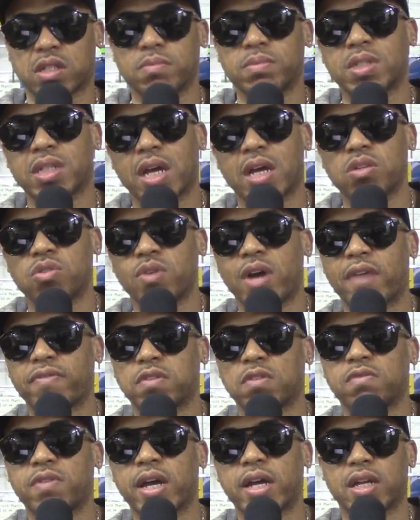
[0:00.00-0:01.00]
Sometimes you
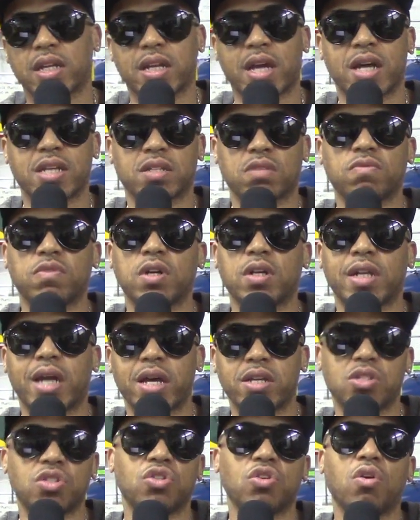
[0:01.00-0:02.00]
have to recognize and
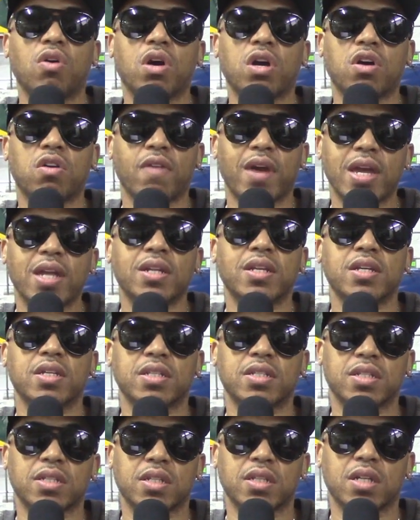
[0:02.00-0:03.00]
realize your
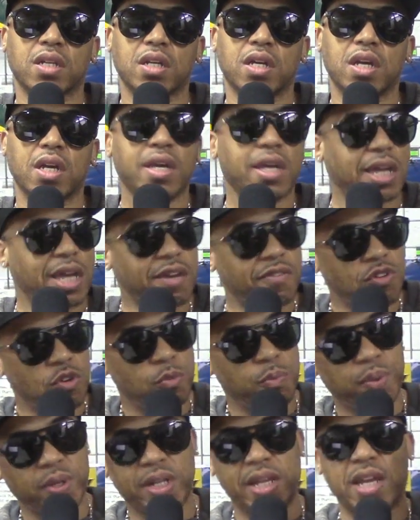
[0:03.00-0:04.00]
greatness. If
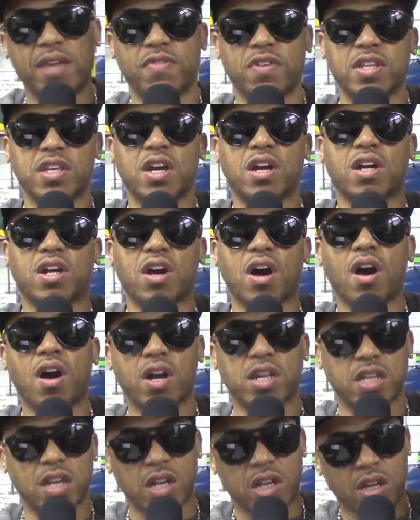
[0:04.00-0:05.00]
you believe in your
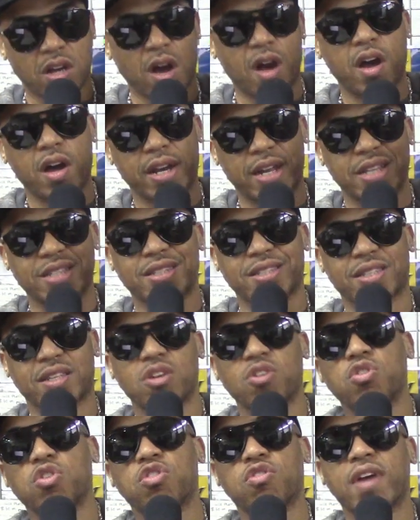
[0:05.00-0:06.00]
God, your God
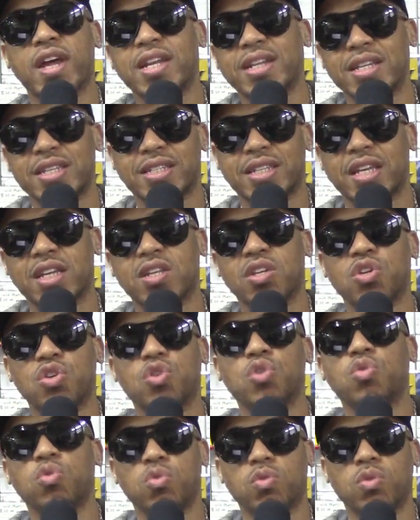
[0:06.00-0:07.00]
instilled greatness in
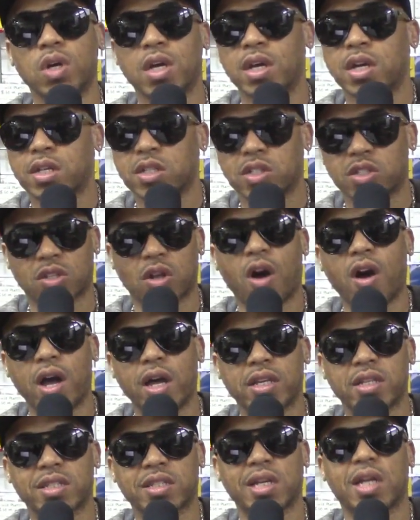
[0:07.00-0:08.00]
you.
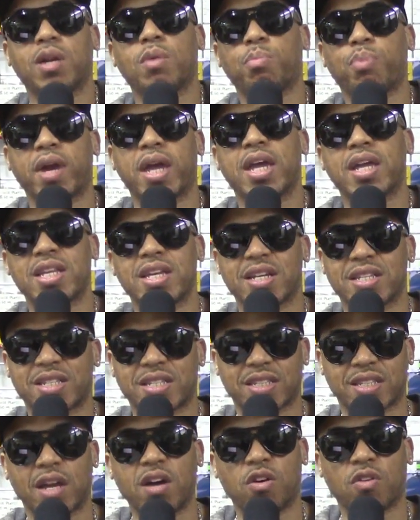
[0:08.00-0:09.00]
Start celebrating
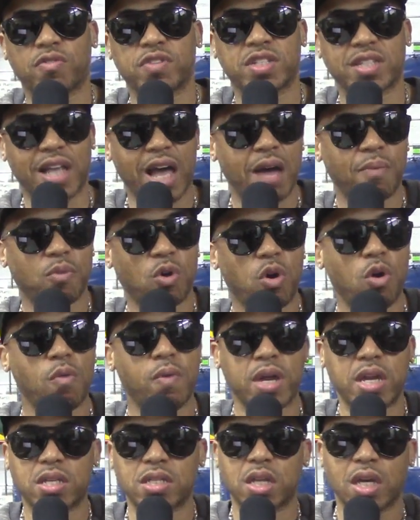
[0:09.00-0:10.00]
yourself. Stop
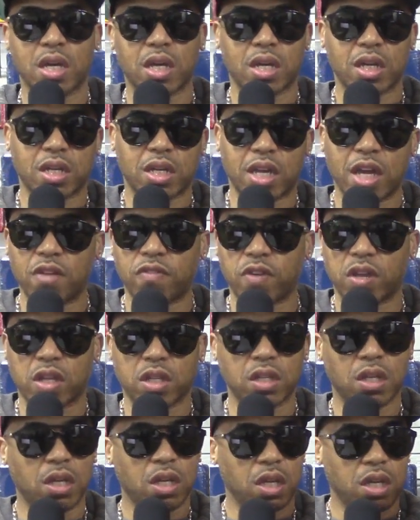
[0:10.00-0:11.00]
always
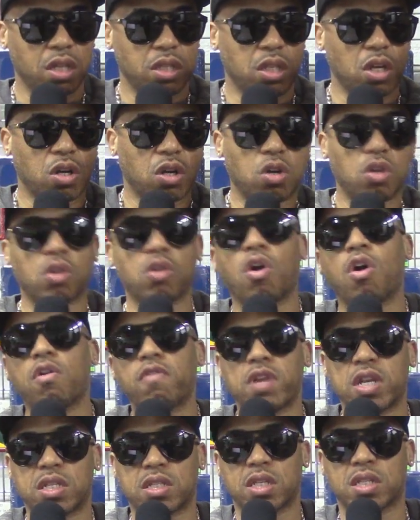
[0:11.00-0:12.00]
giving the
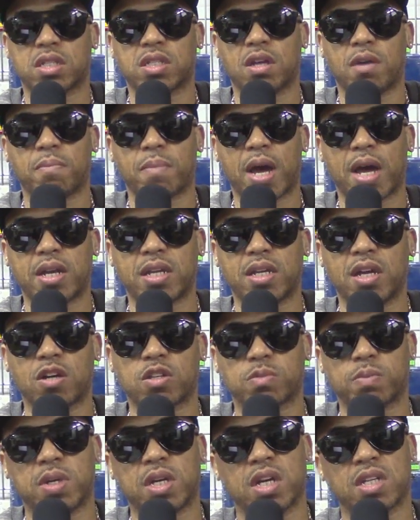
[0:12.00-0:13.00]
glory to somebody
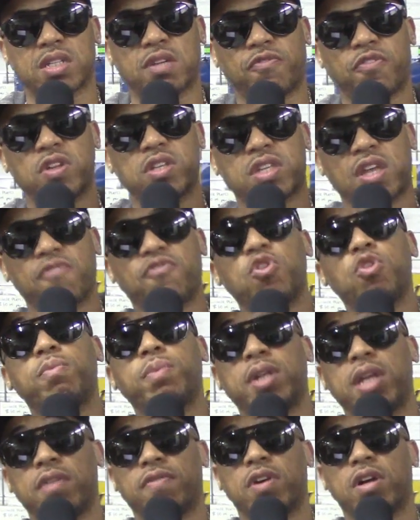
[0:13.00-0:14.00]
else. Because if, it, if you
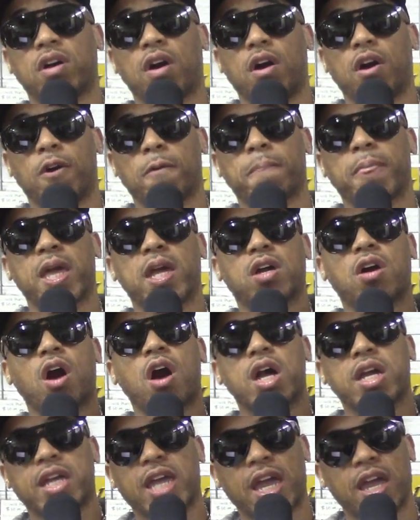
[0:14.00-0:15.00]
believe in God and
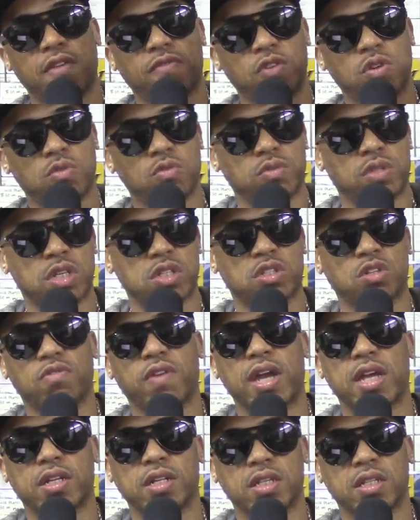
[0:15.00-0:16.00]
God gave you this
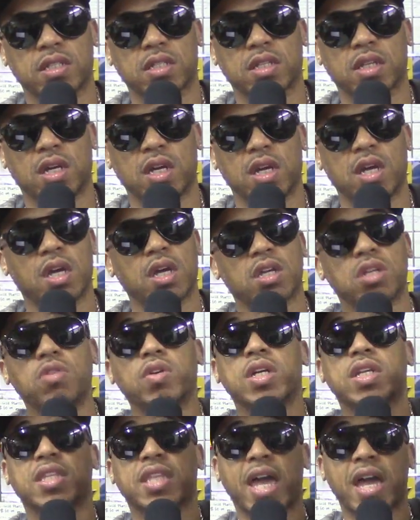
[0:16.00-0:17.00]
greatness,
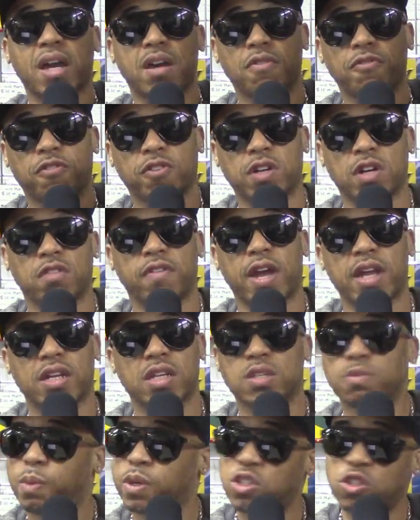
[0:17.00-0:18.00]
you could thank Him for the
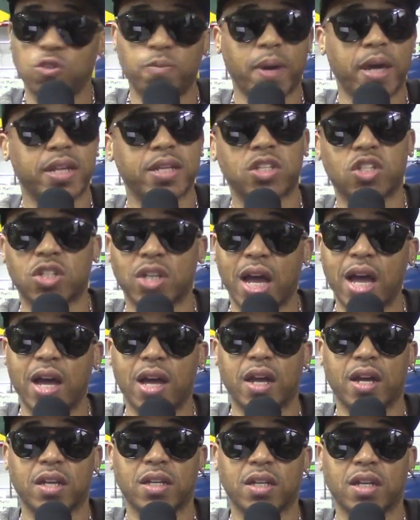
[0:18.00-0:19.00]
greatness, but you got to
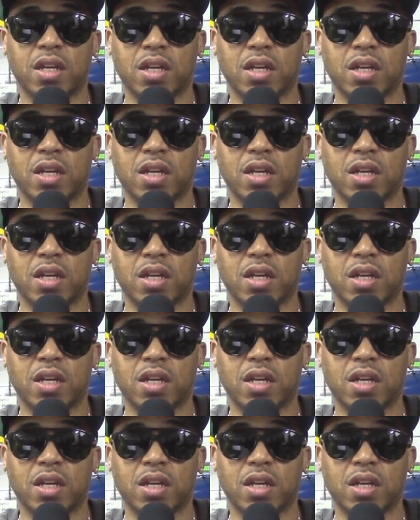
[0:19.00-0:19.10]
shine.